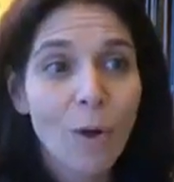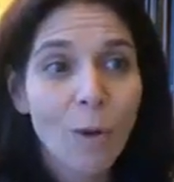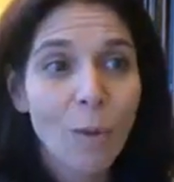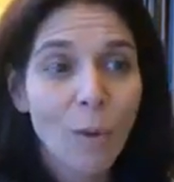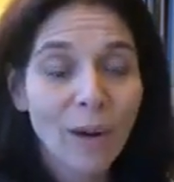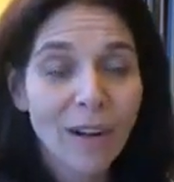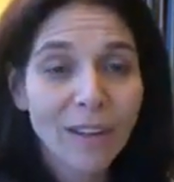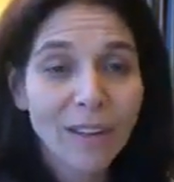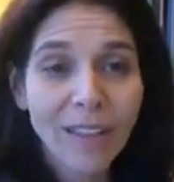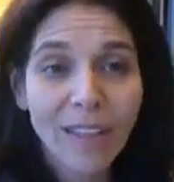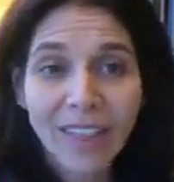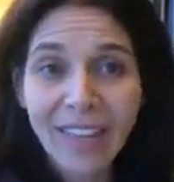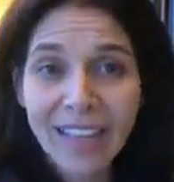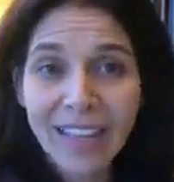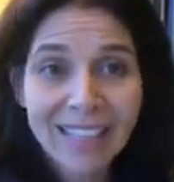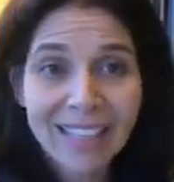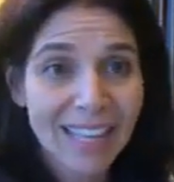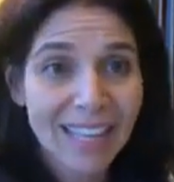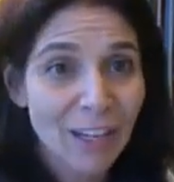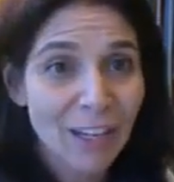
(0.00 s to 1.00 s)
What are the
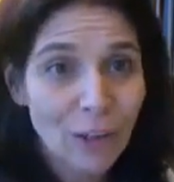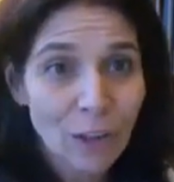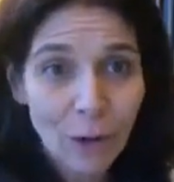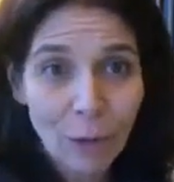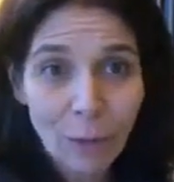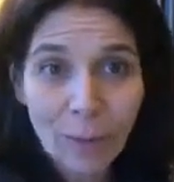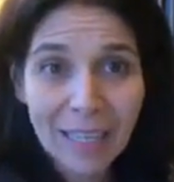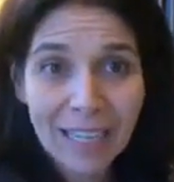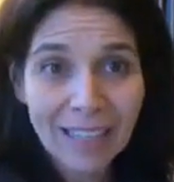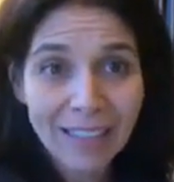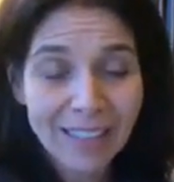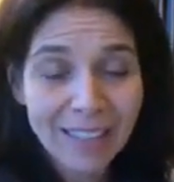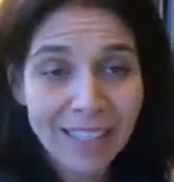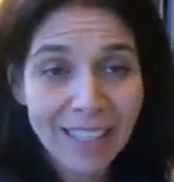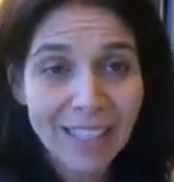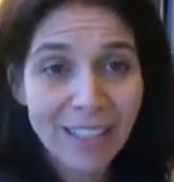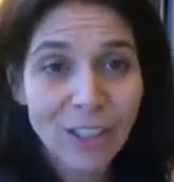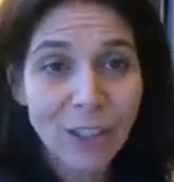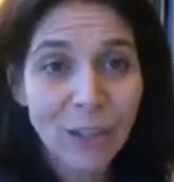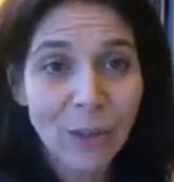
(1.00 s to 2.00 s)
things that nobody else
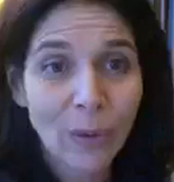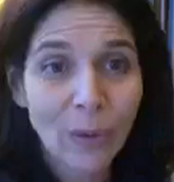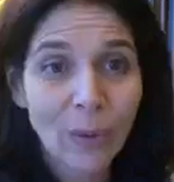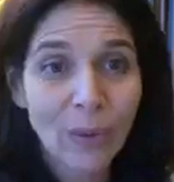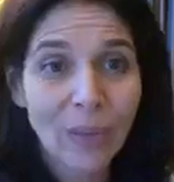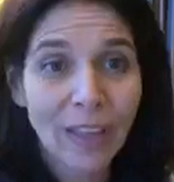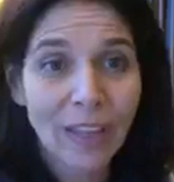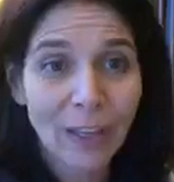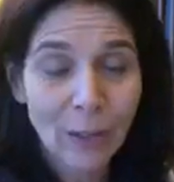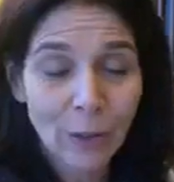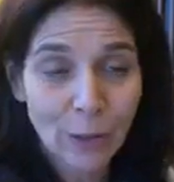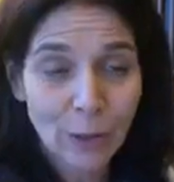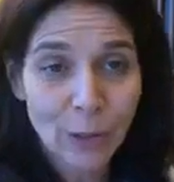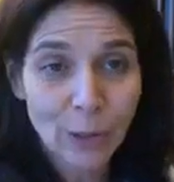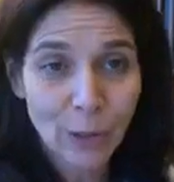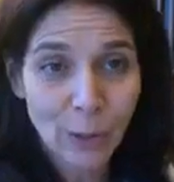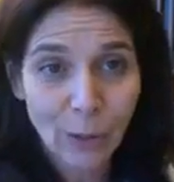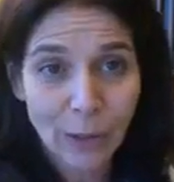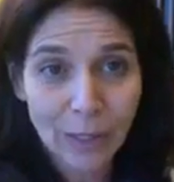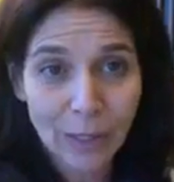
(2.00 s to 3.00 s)
can do that you're
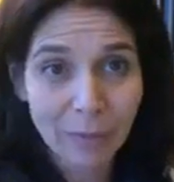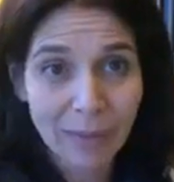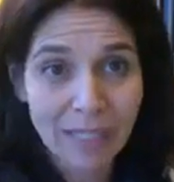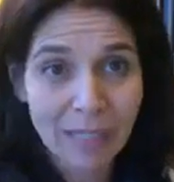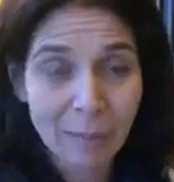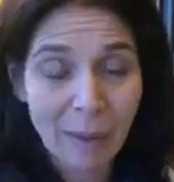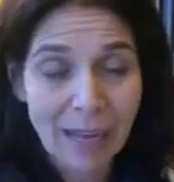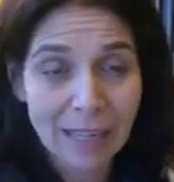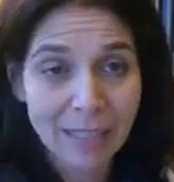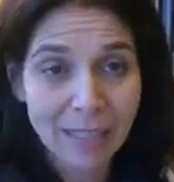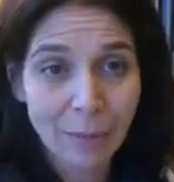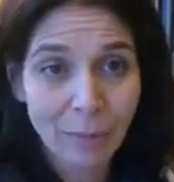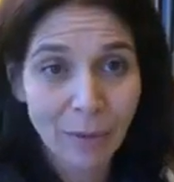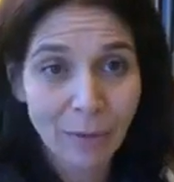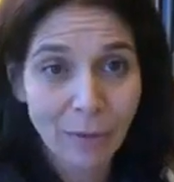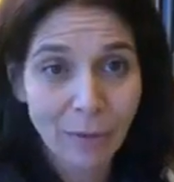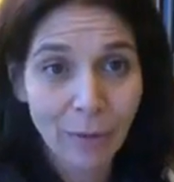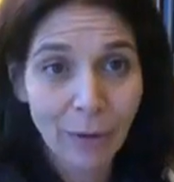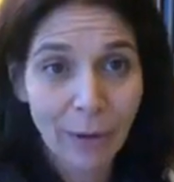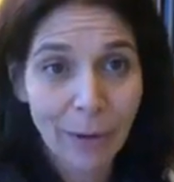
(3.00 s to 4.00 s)
solely
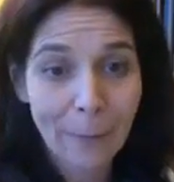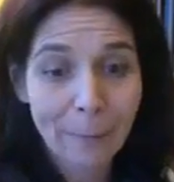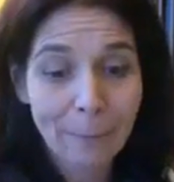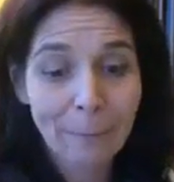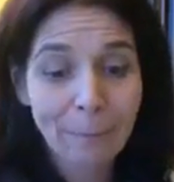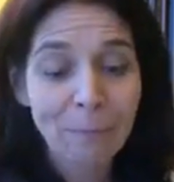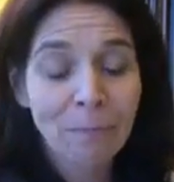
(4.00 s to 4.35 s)
responsible for?